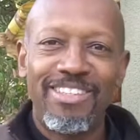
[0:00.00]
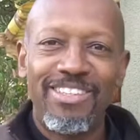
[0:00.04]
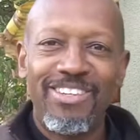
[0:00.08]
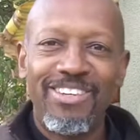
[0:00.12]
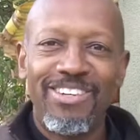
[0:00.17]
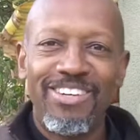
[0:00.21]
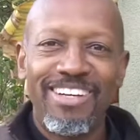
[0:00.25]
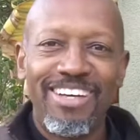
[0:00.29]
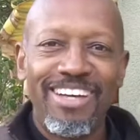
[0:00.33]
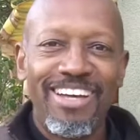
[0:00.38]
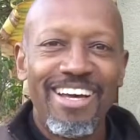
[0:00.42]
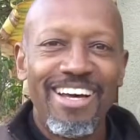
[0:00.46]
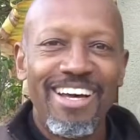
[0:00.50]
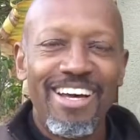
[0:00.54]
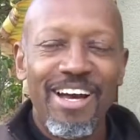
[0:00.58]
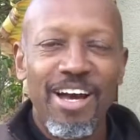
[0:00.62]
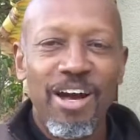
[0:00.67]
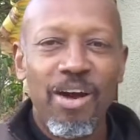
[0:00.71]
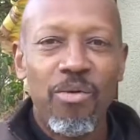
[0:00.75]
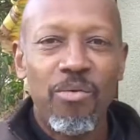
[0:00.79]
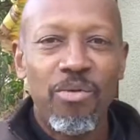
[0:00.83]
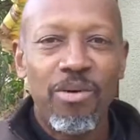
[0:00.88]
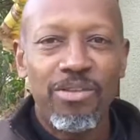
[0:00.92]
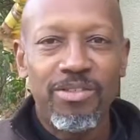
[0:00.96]
to you
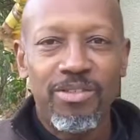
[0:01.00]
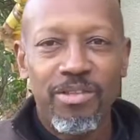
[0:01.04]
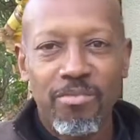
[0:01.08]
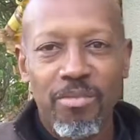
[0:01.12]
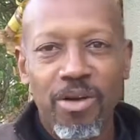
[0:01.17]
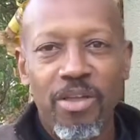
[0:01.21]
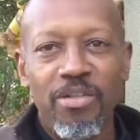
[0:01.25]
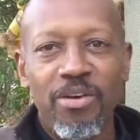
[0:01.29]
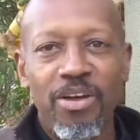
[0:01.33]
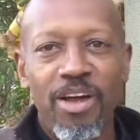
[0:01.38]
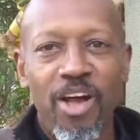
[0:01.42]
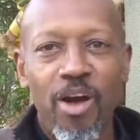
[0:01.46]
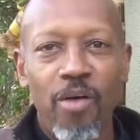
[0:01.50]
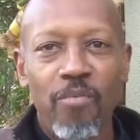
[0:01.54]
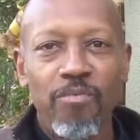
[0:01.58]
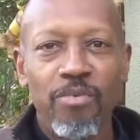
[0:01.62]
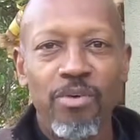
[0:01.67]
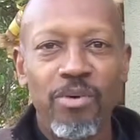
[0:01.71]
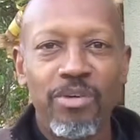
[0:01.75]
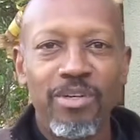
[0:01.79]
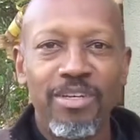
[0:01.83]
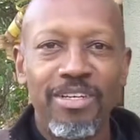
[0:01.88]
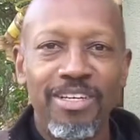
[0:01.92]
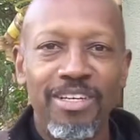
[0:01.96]
with some other
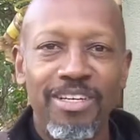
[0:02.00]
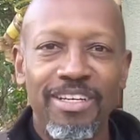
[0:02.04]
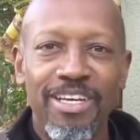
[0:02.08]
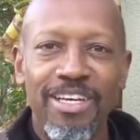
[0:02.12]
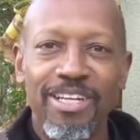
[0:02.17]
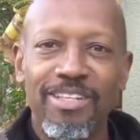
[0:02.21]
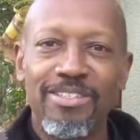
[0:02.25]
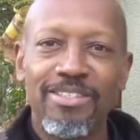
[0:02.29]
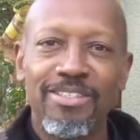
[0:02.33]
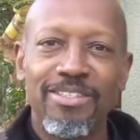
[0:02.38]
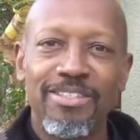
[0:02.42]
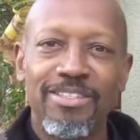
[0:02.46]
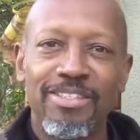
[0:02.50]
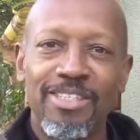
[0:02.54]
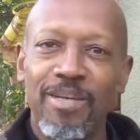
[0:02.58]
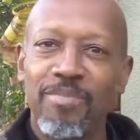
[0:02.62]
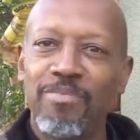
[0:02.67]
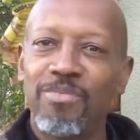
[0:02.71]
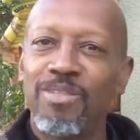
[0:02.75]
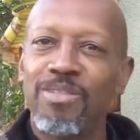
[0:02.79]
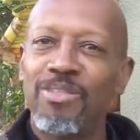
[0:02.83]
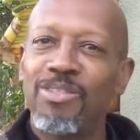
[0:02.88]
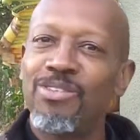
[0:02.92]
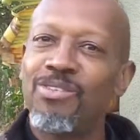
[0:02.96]
helpful hints,
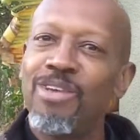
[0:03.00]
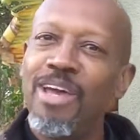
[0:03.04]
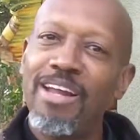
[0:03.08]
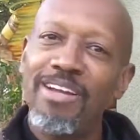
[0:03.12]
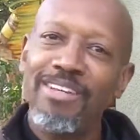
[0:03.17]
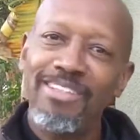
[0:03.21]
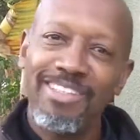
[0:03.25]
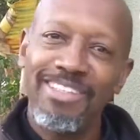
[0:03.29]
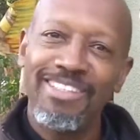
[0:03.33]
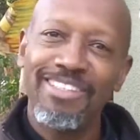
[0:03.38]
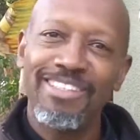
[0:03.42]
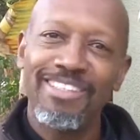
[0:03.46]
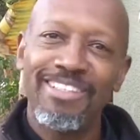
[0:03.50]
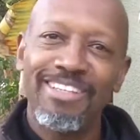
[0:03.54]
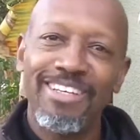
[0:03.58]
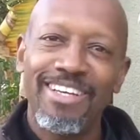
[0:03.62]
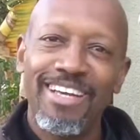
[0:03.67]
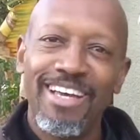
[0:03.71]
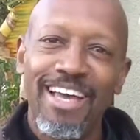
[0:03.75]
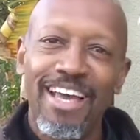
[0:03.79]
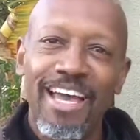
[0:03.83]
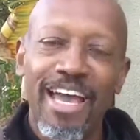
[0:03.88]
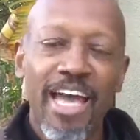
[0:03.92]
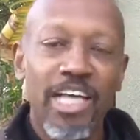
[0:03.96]
tips, and strategies
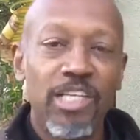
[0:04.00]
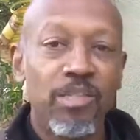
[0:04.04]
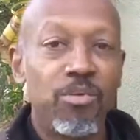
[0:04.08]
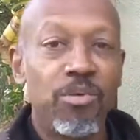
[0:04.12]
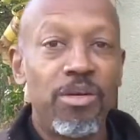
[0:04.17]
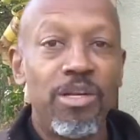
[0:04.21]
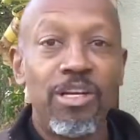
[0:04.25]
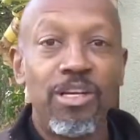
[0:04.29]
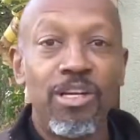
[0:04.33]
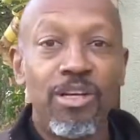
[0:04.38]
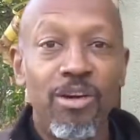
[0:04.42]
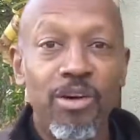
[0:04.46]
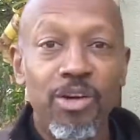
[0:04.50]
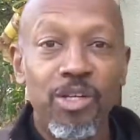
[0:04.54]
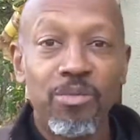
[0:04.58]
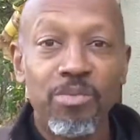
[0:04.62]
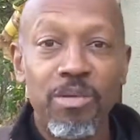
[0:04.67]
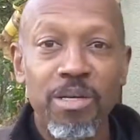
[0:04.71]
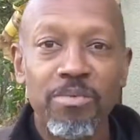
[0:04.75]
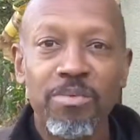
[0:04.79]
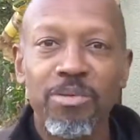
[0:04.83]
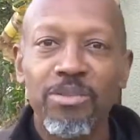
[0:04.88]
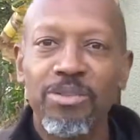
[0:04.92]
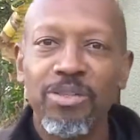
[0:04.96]
as we encourage
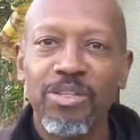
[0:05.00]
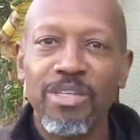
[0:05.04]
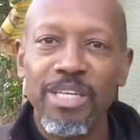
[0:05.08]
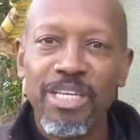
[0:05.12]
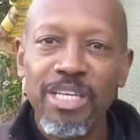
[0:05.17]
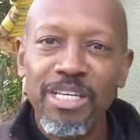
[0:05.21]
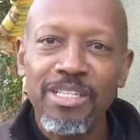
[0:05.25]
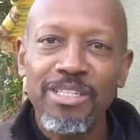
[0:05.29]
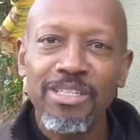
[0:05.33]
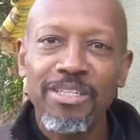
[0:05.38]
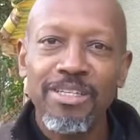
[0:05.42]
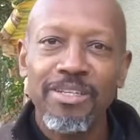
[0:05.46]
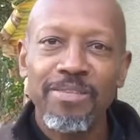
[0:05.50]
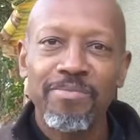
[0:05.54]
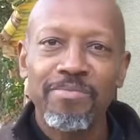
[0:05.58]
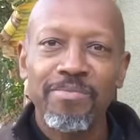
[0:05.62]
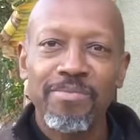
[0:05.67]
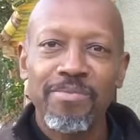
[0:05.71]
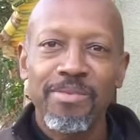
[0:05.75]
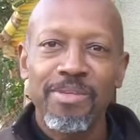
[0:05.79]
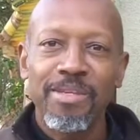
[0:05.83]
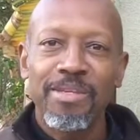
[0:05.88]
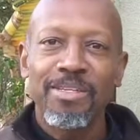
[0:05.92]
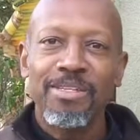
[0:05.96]
people to eat,
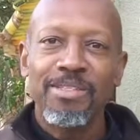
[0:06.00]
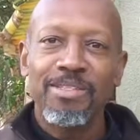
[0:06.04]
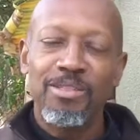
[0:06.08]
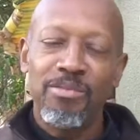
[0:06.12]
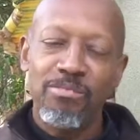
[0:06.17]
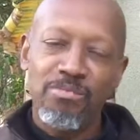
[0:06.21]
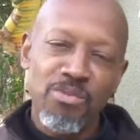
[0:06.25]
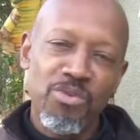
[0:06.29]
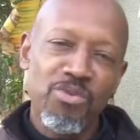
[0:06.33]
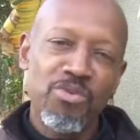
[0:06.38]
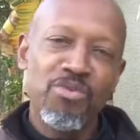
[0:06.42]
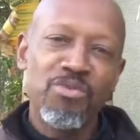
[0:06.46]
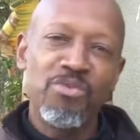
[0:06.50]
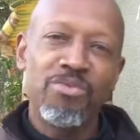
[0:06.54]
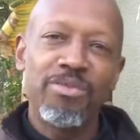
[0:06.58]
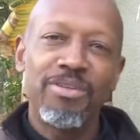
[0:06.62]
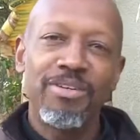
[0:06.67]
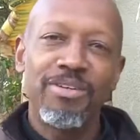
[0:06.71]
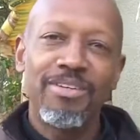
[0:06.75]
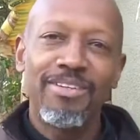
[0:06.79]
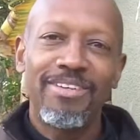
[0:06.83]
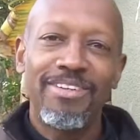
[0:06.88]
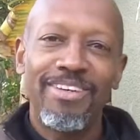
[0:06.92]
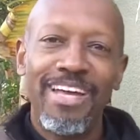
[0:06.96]
to move,
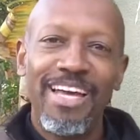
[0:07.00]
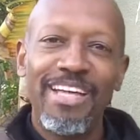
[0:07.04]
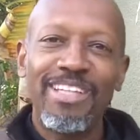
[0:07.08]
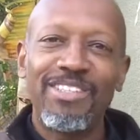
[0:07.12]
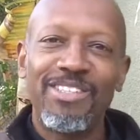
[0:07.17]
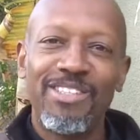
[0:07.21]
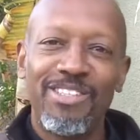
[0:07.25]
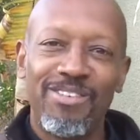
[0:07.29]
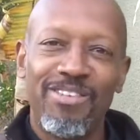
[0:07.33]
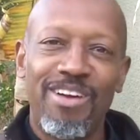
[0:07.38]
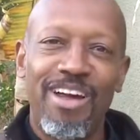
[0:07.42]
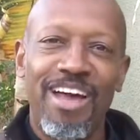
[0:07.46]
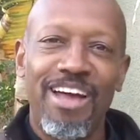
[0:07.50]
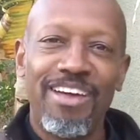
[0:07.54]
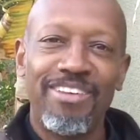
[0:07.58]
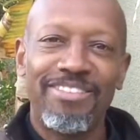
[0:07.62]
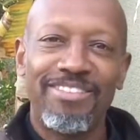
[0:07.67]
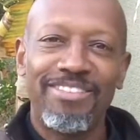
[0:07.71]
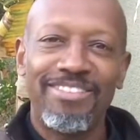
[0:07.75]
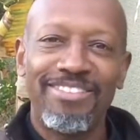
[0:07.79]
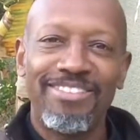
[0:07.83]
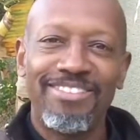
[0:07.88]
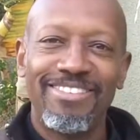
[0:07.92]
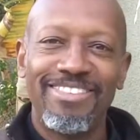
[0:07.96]
and to thrive.
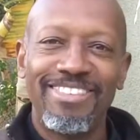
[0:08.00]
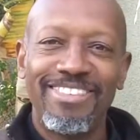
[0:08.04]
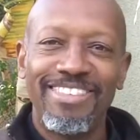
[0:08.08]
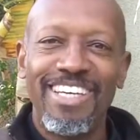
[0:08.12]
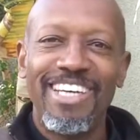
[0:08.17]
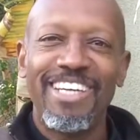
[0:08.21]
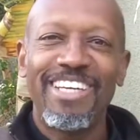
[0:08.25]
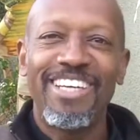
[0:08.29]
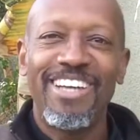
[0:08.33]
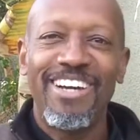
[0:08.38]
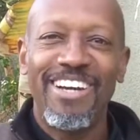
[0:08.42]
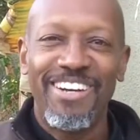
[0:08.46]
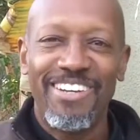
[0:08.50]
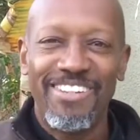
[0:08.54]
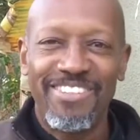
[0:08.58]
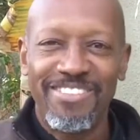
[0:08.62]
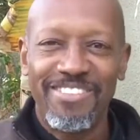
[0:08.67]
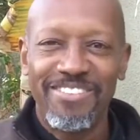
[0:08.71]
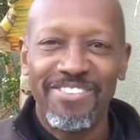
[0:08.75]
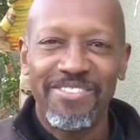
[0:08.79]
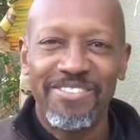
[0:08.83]
Take care.